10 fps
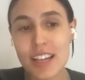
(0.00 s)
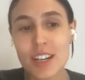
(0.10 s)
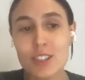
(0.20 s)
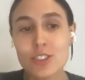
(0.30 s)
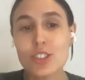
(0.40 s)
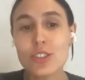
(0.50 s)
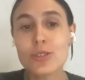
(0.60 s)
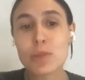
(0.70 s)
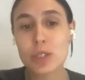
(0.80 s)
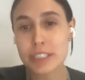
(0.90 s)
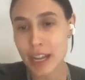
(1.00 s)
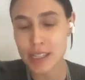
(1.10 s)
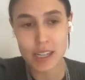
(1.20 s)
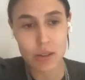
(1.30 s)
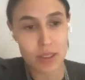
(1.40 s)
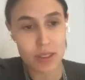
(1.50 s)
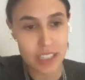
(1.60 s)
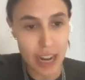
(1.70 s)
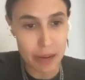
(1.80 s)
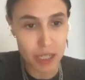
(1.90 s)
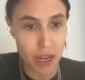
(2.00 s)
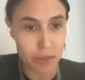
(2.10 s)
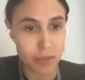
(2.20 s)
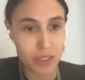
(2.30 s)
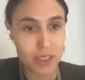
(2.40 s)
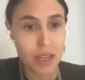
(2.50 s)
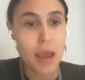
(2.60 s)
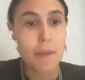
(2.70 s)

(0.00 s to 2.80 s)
and I'll do more testing when the time comes.